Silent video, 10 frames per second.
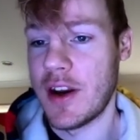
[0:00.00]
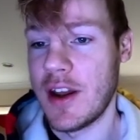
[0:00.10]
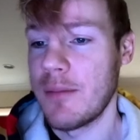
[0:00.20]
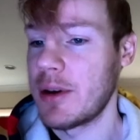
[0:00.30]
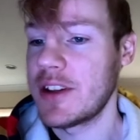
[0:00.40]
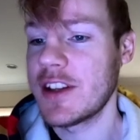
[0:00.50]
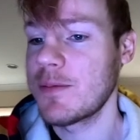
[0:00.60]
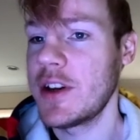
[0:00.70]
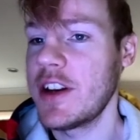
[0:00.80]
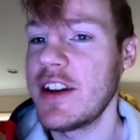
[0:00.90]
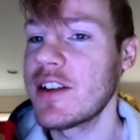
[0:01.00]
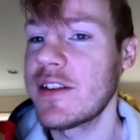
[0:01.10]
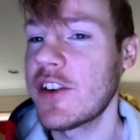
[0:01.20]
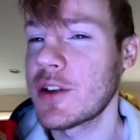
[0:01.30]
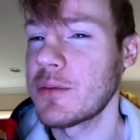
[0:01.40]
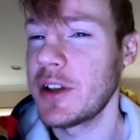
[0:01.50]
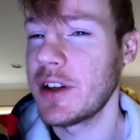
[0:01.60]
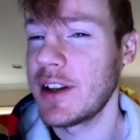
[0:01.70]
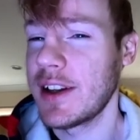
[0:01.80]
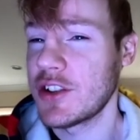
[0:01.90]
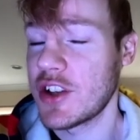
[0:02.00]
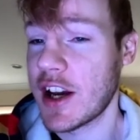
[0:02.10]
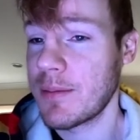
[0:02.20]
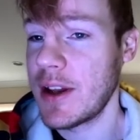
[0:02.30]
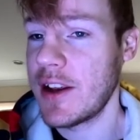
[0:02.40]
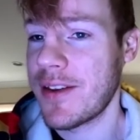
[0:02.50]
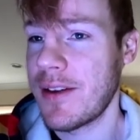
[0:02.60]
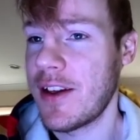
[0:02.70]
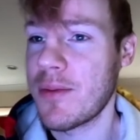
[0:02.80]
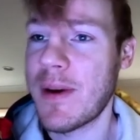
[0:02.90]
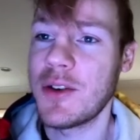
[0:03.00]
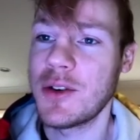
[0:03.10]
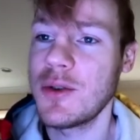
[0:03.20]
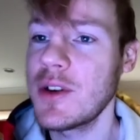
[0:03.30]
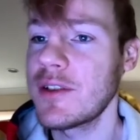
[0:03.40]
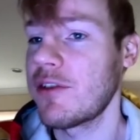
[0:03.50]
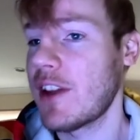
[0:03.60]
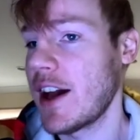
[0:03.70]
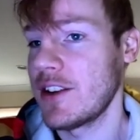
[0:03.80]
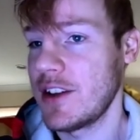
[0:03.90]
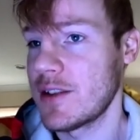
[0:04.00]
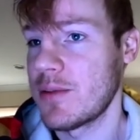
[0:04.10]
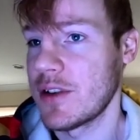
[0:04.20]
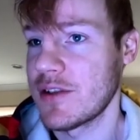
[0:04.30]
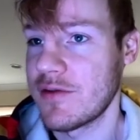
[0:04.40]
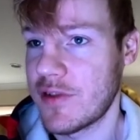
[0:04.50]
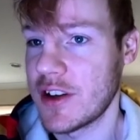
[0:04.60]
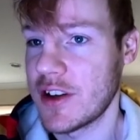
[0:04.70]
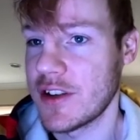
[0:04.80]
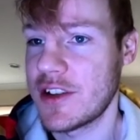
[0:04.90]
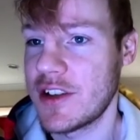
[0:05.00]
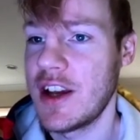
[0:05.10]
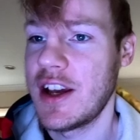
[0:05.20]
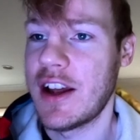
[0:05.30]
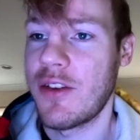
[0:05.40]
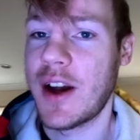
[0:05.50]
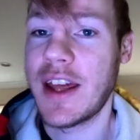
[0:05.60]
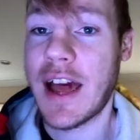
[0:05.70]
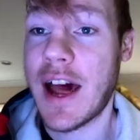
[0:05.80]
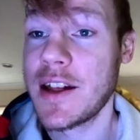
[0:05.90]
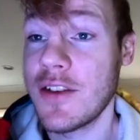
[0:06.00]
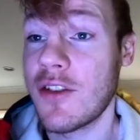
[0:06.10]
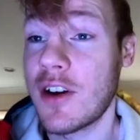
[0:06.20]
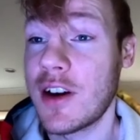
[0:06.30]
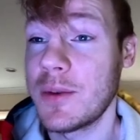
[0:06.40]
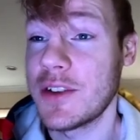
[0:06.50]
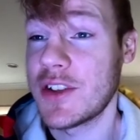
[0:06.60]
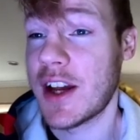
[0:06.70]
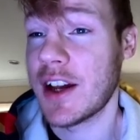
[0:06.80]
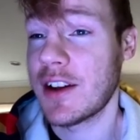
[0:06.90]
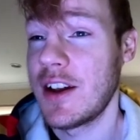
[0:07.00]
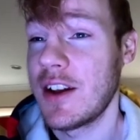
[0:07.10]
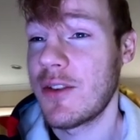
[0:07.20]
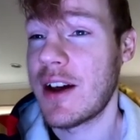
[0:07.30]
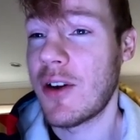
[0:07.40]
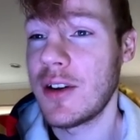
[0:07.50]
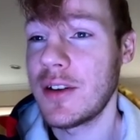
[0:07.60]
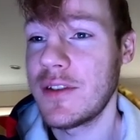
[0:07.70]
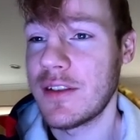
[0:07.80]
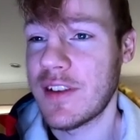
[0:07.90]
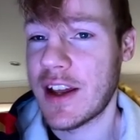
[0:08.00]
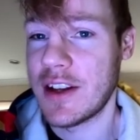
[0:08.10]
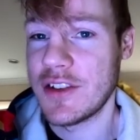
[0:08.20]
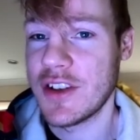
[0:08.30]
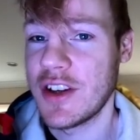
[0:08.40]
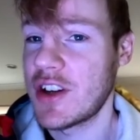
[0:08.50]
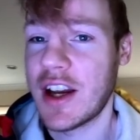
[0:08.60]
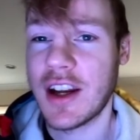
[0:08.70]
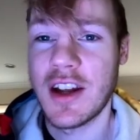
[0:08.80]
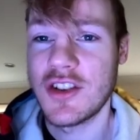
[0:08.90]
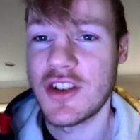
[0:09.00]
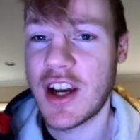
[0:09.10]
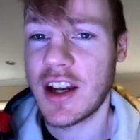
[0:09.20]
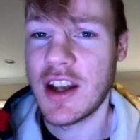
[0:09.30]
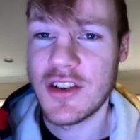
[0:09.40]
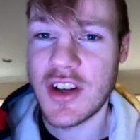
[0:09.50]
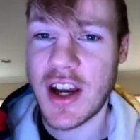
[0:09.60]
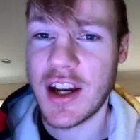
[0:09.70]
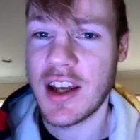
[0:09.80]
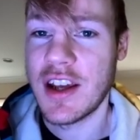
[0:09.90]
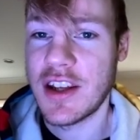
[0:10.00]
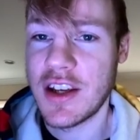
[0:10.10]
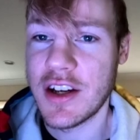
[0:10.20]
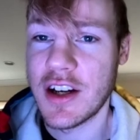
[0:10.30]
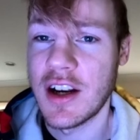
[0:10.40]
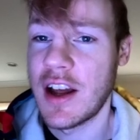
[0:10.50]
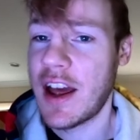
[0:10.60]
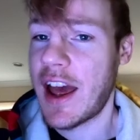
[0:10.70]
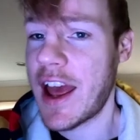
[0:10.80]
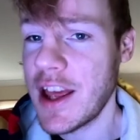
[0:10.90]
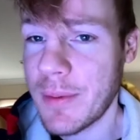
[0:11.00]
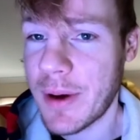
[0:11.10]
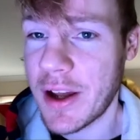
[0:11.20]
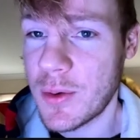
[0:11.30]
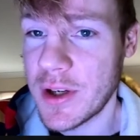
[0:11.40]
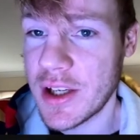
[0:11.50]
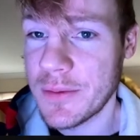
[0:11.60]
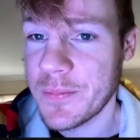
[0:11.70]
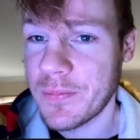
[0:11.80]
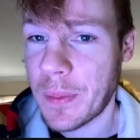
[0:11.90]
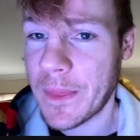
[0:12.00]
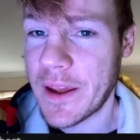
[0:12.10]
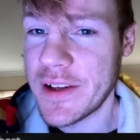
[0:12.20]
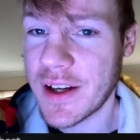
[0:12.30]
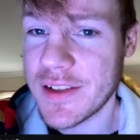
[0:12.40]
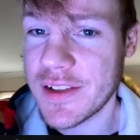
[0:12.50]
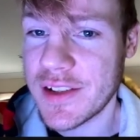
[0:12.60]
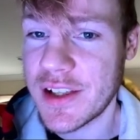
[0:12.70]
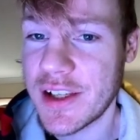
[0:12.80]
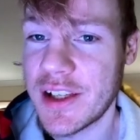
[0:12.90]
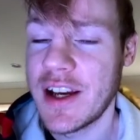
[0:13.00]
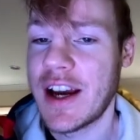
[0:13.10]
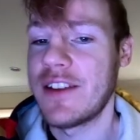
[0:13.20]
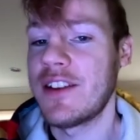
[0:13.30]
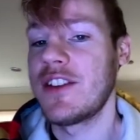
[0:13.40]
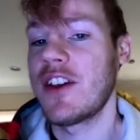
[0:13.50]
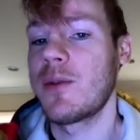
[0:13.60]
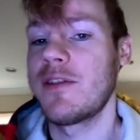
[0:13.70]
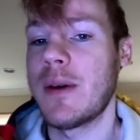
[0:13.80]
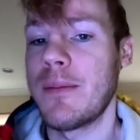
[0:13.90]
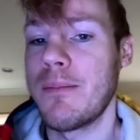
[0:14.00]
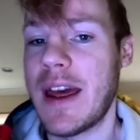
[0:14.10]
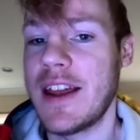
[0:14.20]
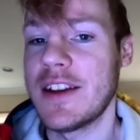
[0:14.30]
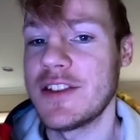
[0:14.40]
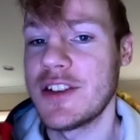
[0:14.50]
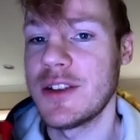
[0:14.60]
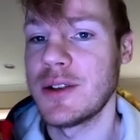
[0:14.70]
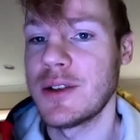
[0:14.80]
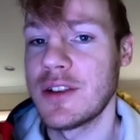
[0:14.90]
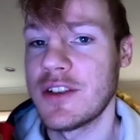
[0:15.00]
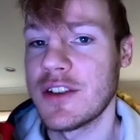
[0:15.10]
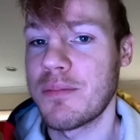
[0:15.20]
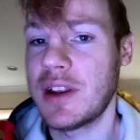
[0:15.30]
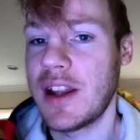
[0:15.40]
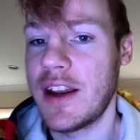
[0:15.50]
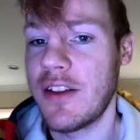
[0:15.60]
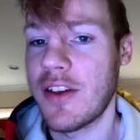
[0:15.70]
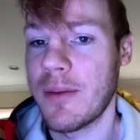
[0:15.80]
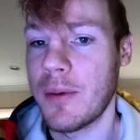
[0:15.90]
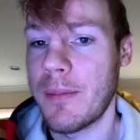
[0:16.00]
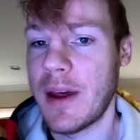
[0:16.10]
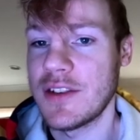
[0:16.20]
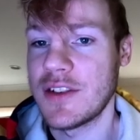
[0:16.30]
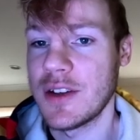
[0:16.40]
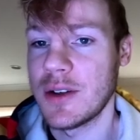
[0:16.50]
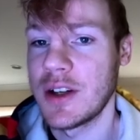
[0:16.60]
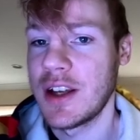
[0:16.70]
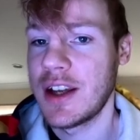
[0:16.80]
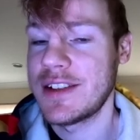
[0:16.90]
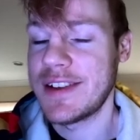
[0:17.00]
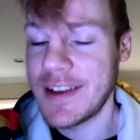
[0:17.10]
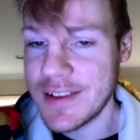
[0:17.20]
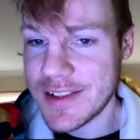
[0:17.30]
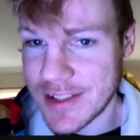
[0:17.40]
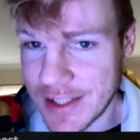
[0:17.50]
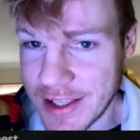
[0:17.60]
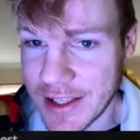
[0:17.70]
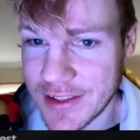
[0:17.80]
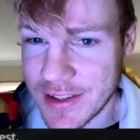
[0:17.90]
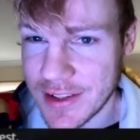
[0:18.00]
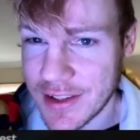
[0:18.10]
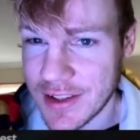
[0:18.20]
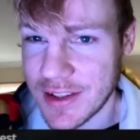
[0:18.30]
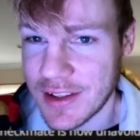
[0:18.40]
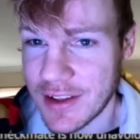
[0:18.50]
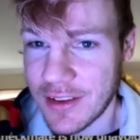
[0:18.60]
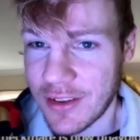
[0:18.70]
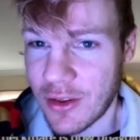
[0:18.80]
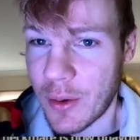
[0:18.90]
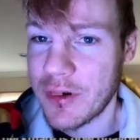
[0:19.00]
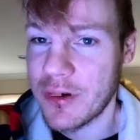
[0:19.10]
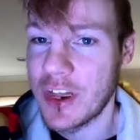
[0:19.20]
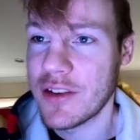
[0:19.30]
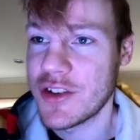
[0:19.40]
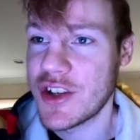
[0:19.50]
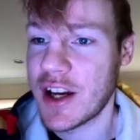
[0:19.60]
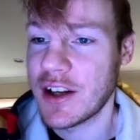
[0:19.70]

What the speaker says: But at this point, neither of us are really going to get a checkmate. It's about who can flag the other person first. And so I start off with a check, so I have all of the advantage. Check, check, check, here, hang my queen. He doesn't see it, and then this would have been mate in 2. Just plain and simple mate in 2. Didn't see it, so I went for another check.